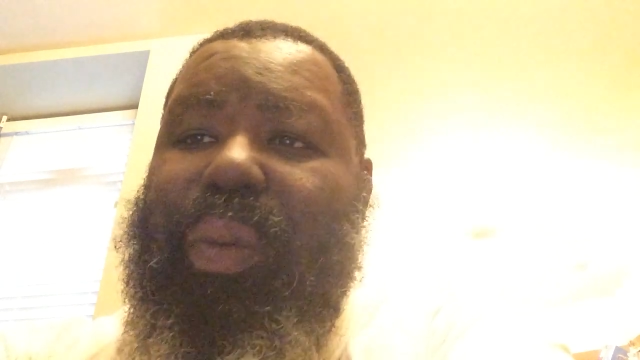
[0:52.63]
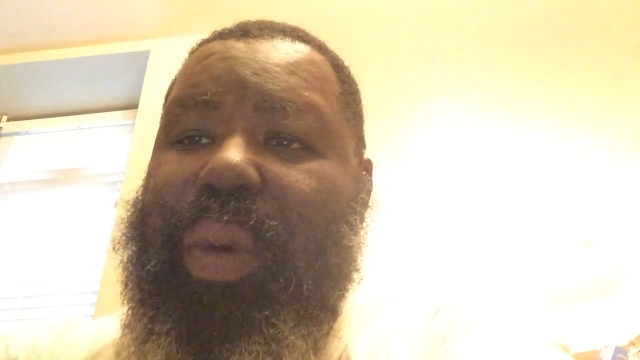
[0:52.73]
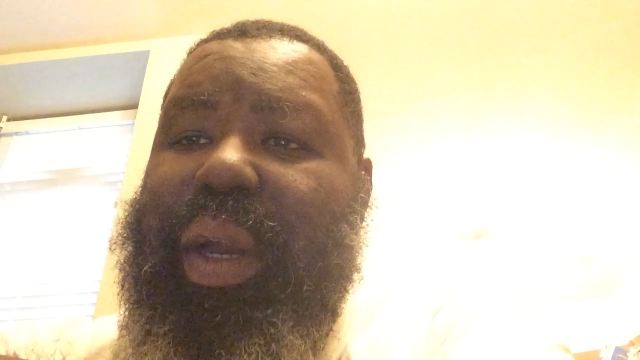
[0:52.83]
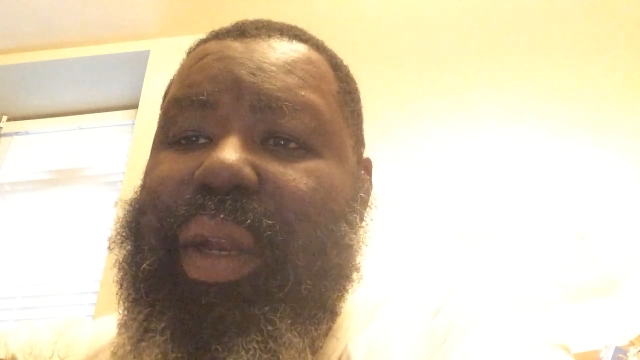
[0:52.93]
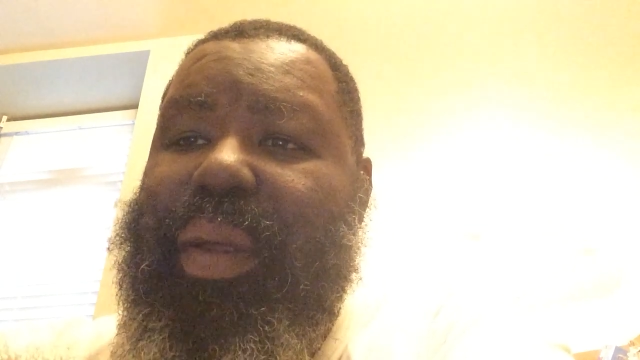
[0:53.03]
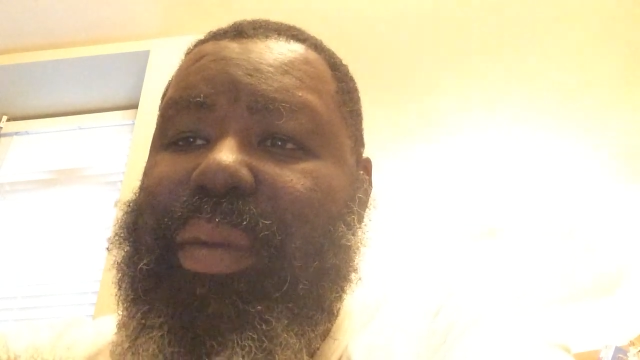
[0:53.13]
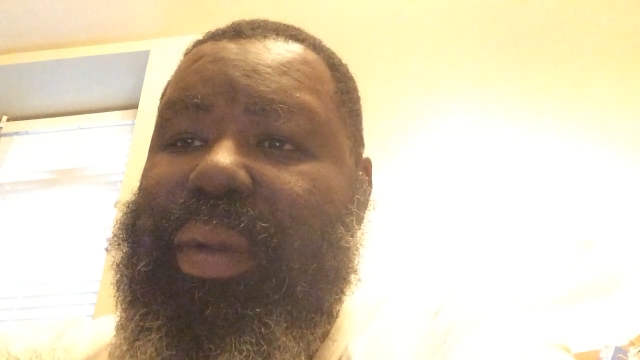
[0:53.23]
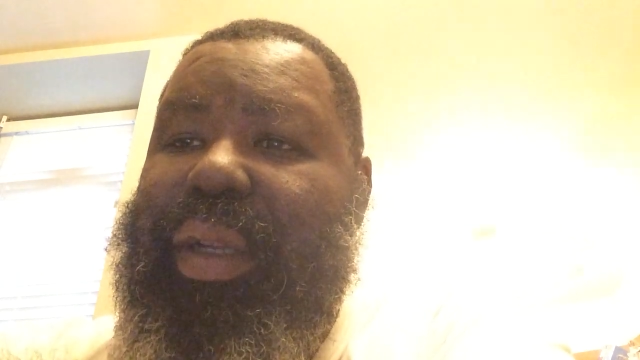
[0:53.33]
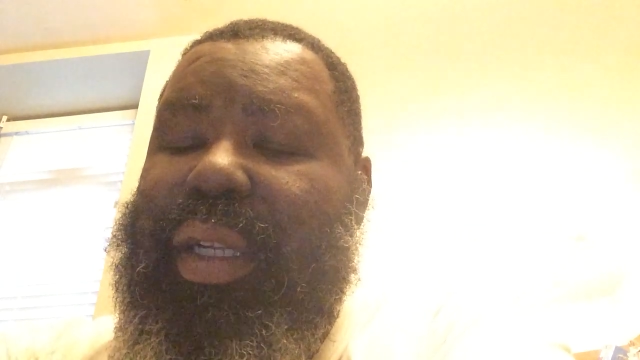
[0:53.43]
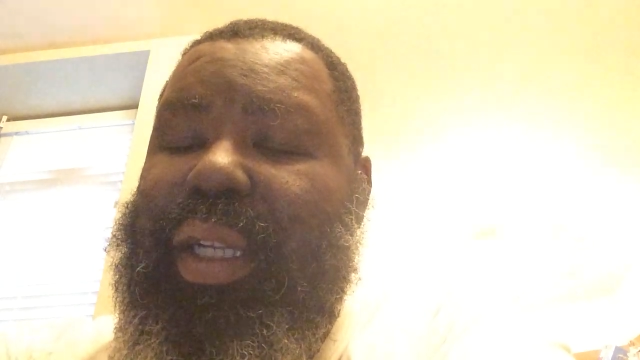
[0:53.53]
one of the
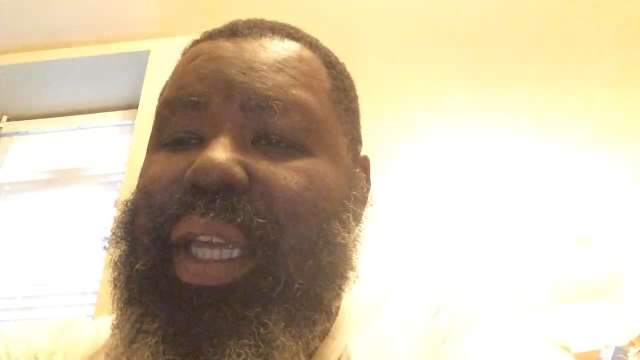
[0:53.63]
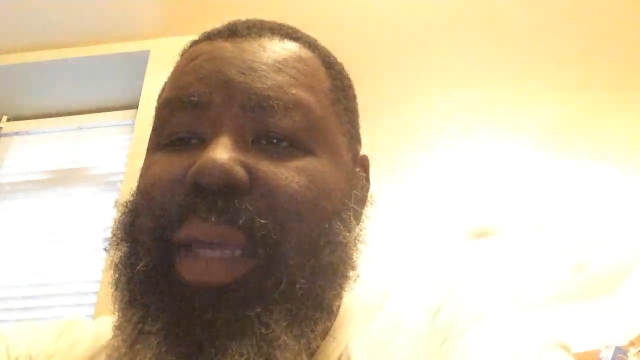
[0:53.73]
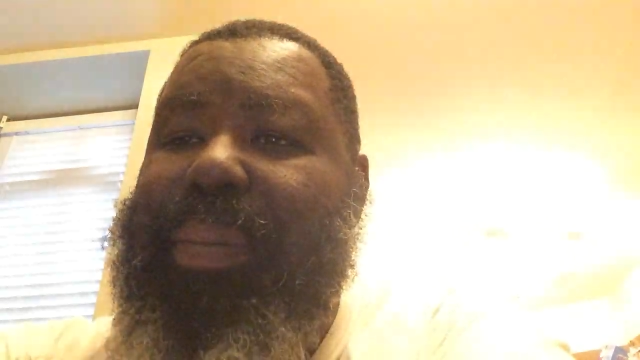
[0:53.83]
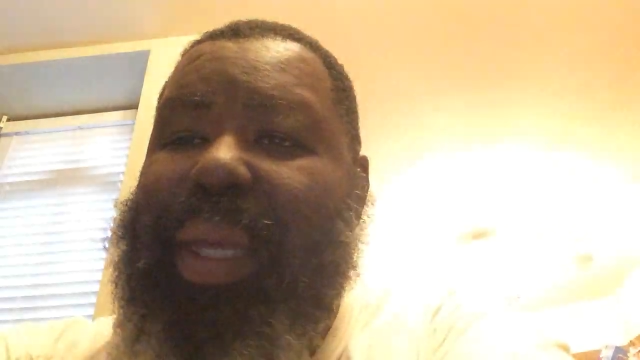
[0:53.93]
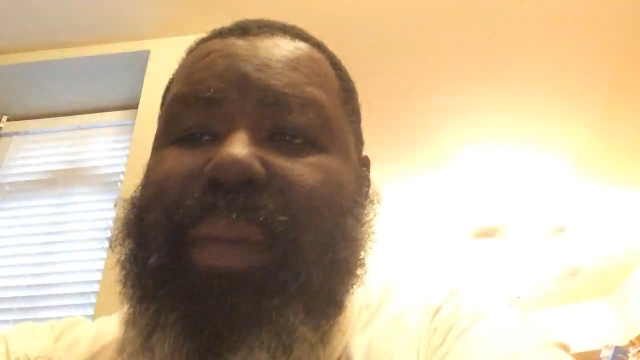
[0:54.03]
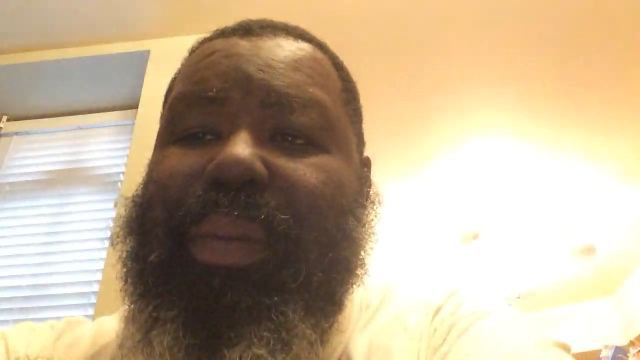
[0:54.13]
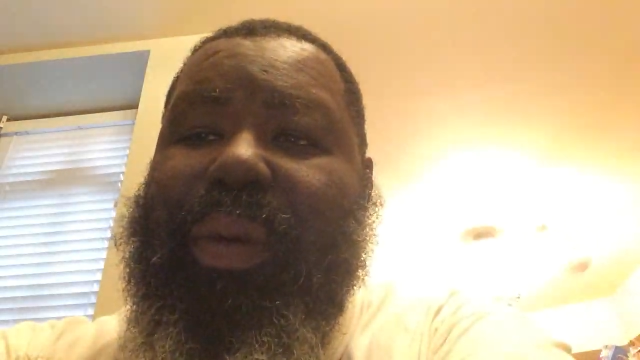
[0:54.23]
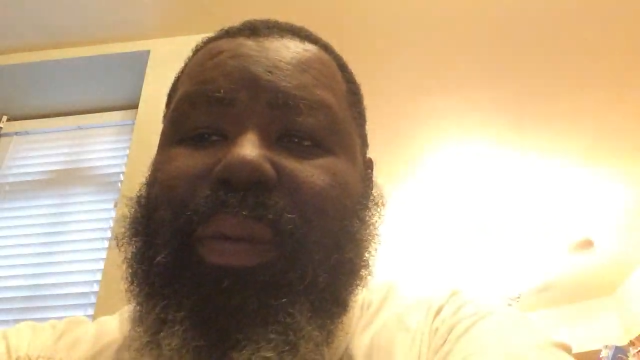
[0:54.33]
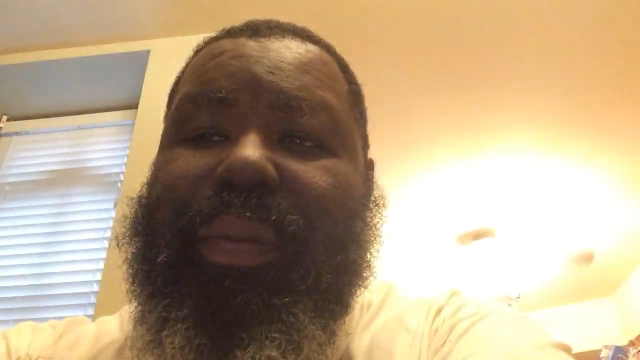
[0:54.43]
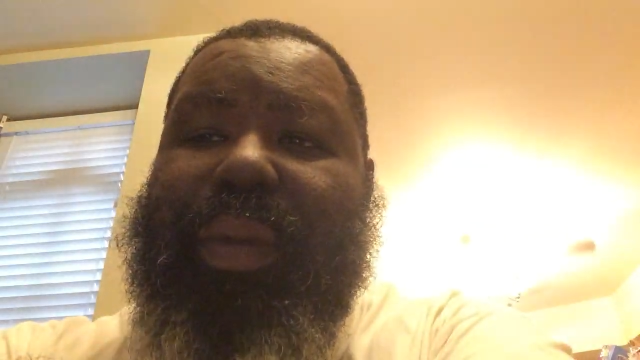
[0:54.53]
lead
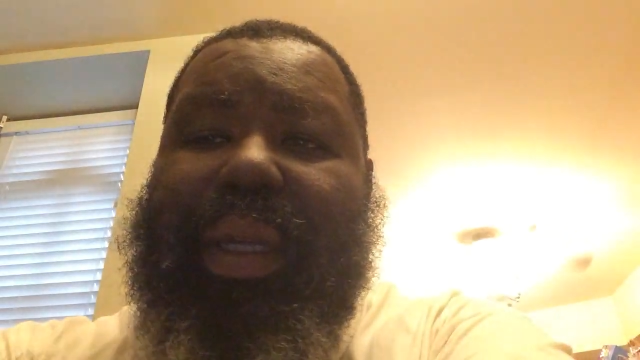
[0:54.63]
people,